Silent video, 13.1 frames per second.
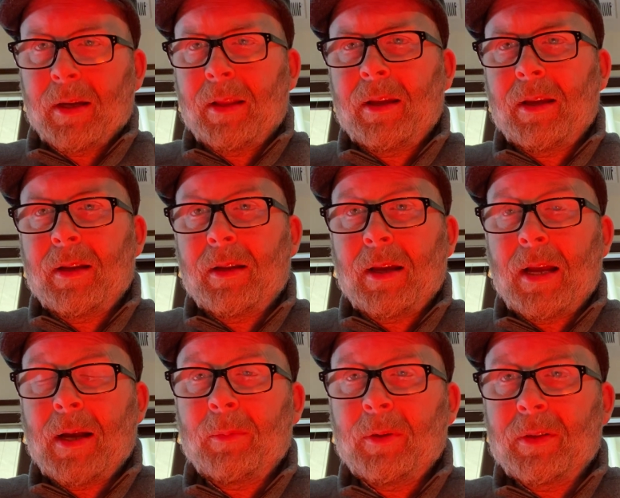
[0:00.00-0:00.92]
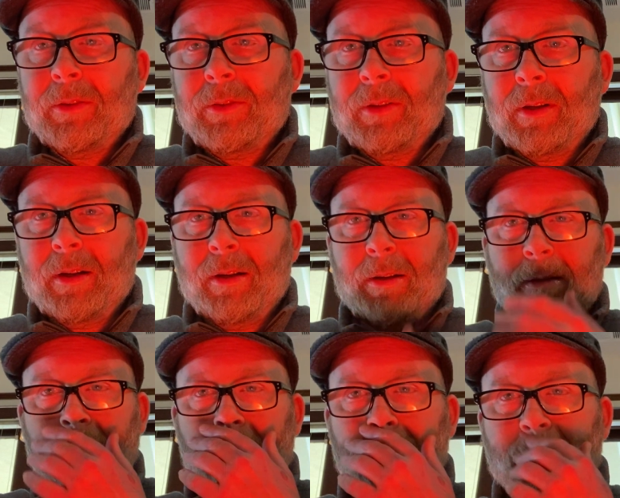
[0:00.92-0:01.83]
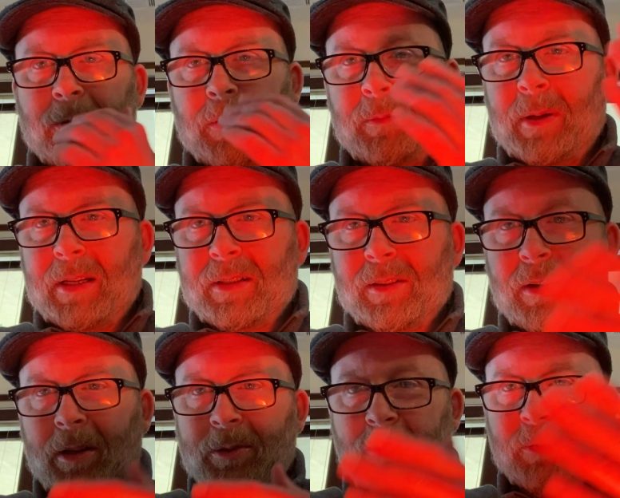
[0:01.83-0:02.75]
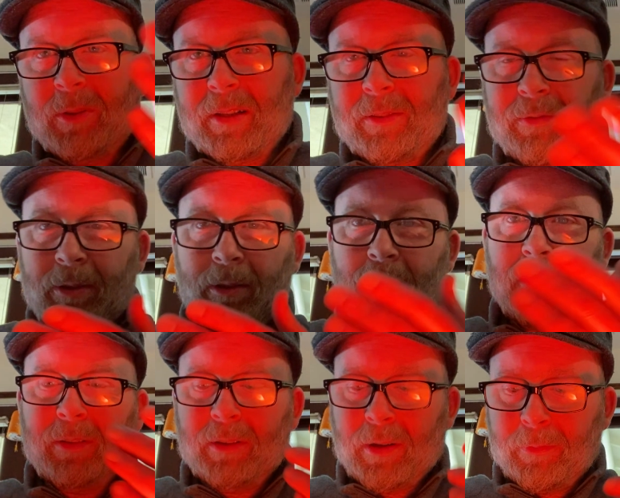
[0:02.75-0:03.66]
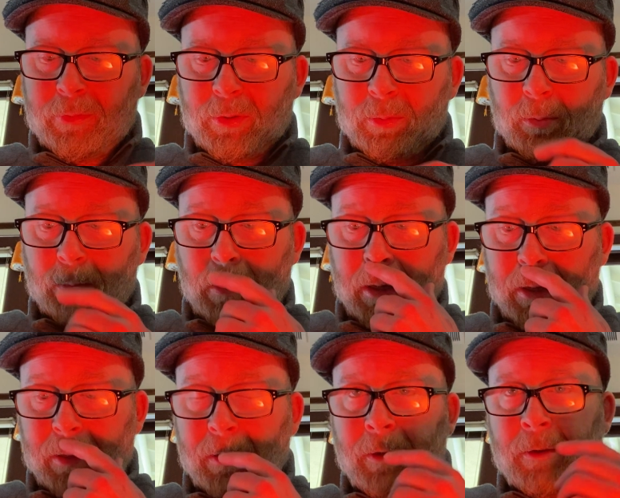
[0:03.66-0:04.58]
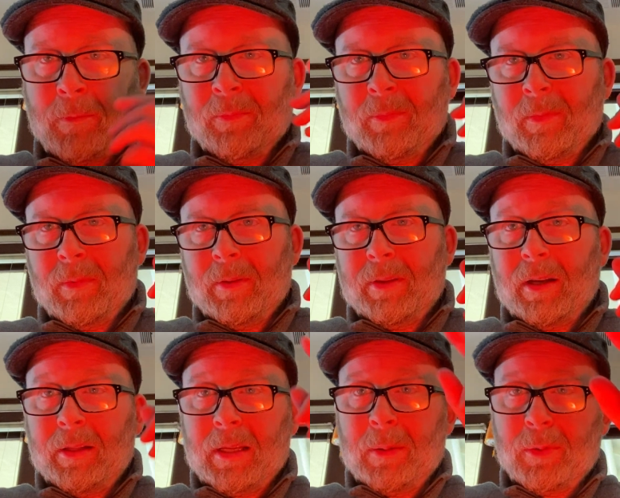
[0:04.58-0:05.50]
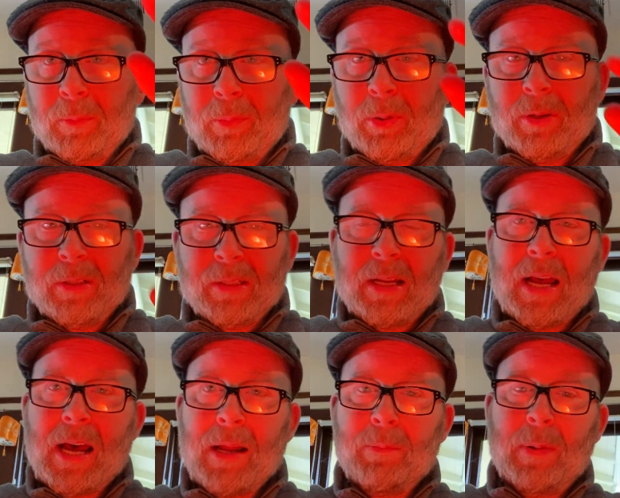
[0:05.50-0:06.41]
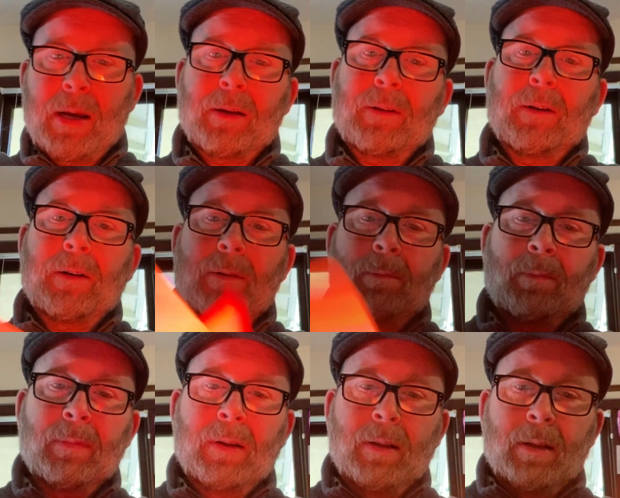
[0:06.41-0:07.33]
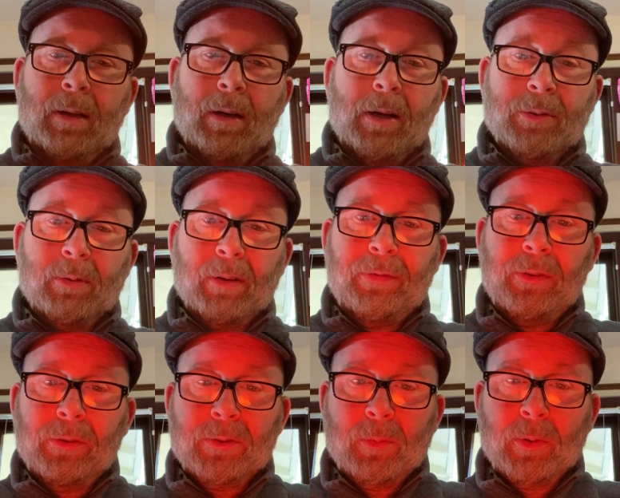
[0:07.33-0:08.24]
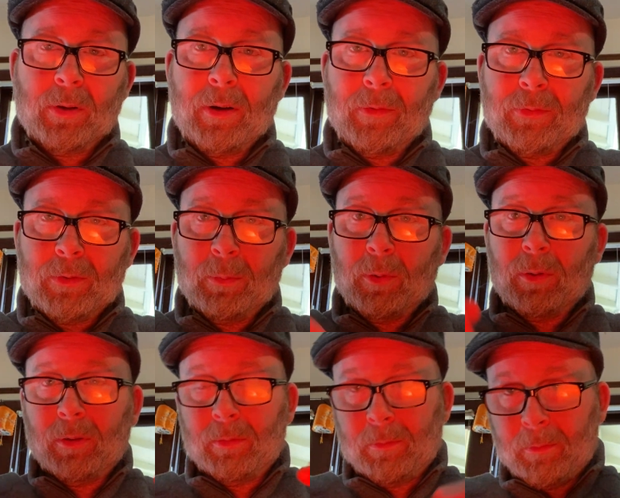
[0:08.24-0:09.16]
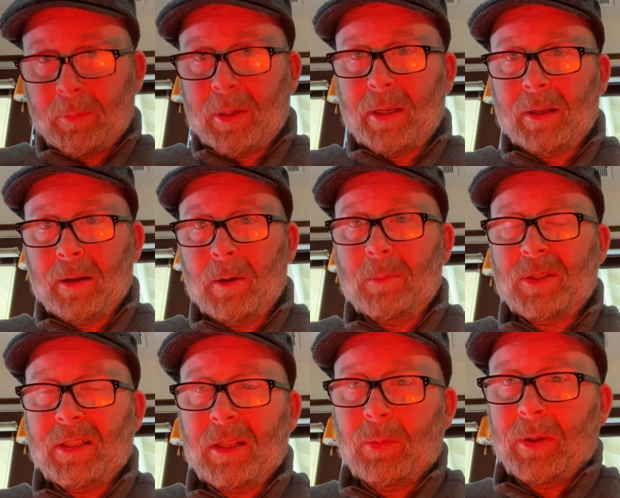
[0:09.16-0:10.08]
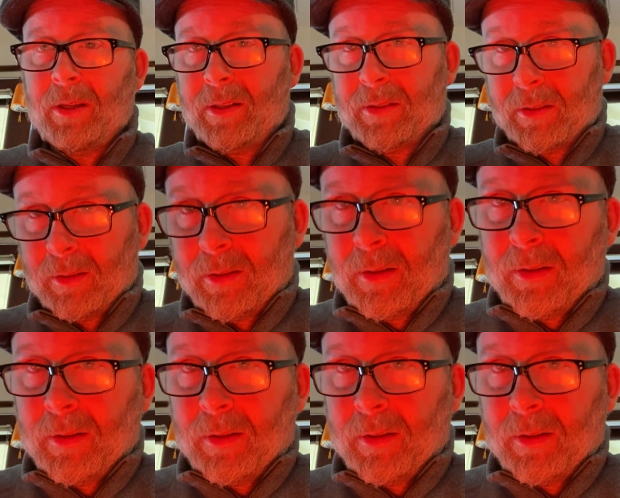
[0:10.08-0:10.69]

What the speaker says: then Hamlet sort of makes Osric feel uncomfortable by telling him to put his hat back on. Osric feels more comfortable being obsequious and